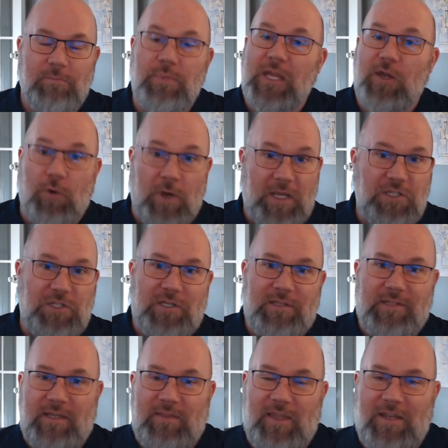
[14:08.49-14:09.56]
Big
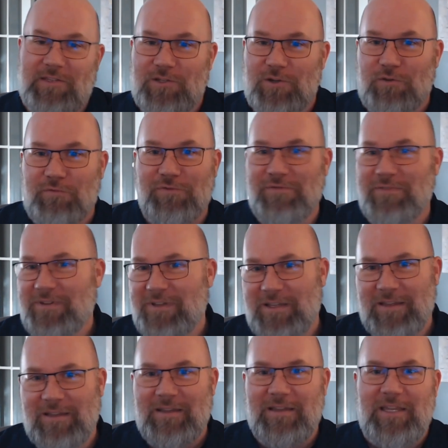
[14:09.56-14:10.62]
questions, like they deserve,
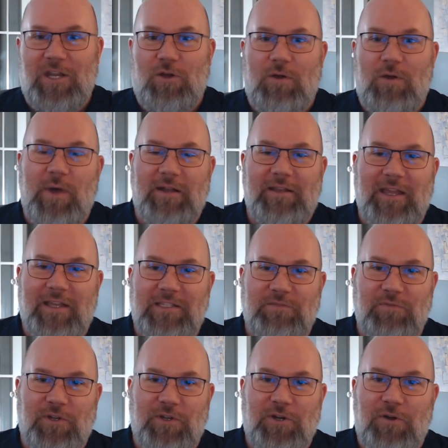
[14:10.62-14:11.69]
a
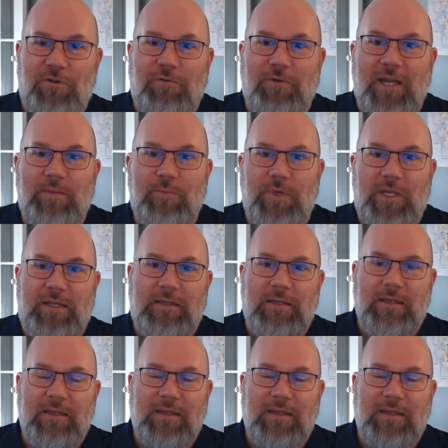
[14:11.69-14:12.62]
podcast of their own, right? But